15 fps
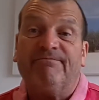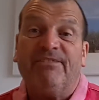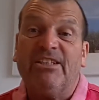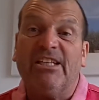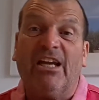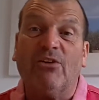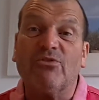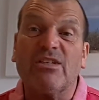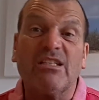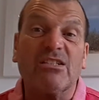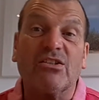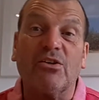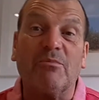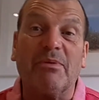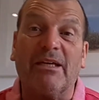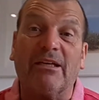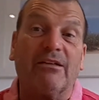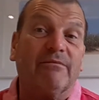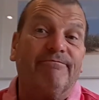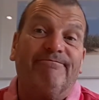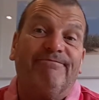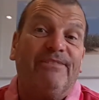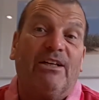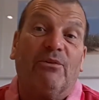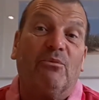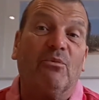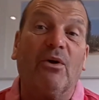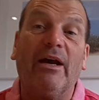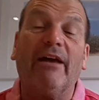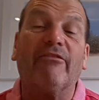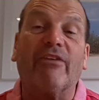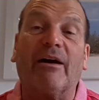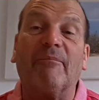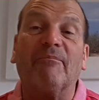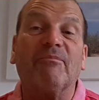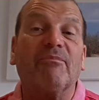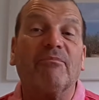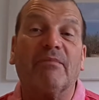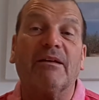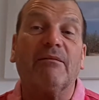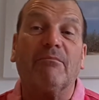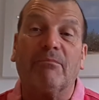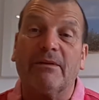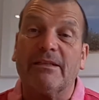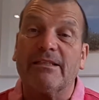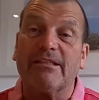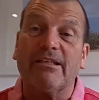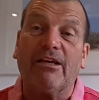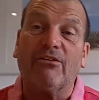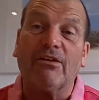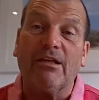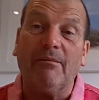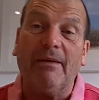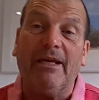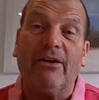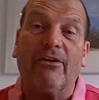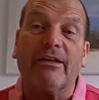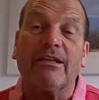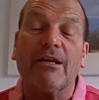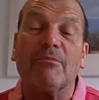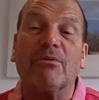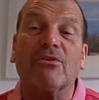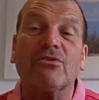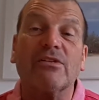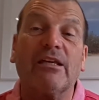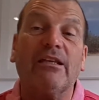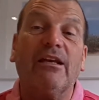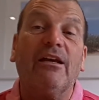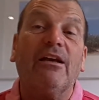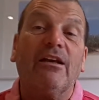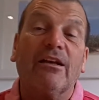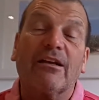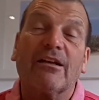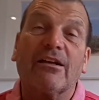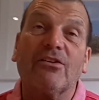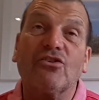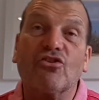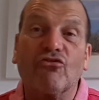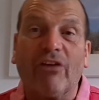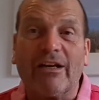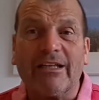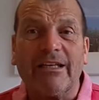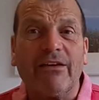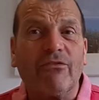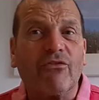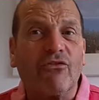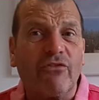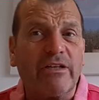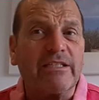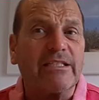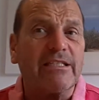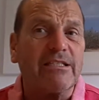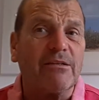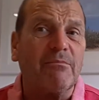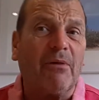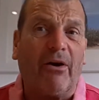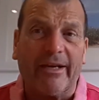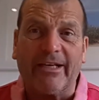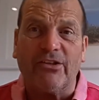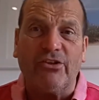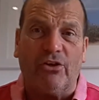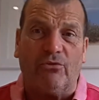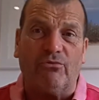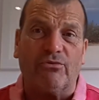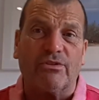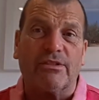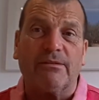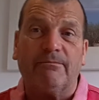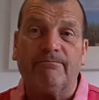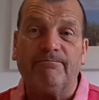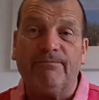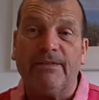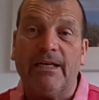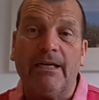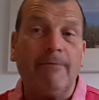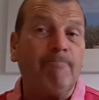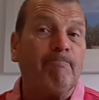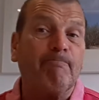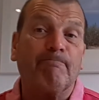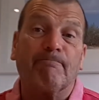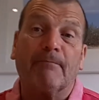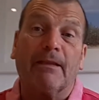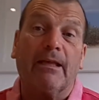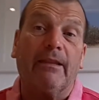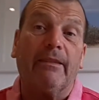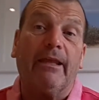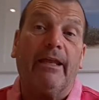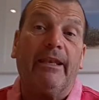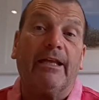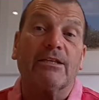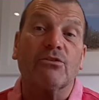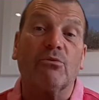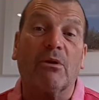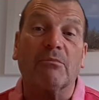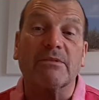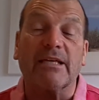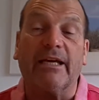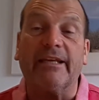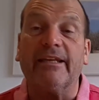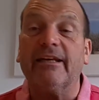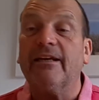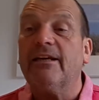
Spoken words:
your nose is too big, whatever. But give me an idea, because then constructive criticism I can use. Yeah, and that's all I'm saying.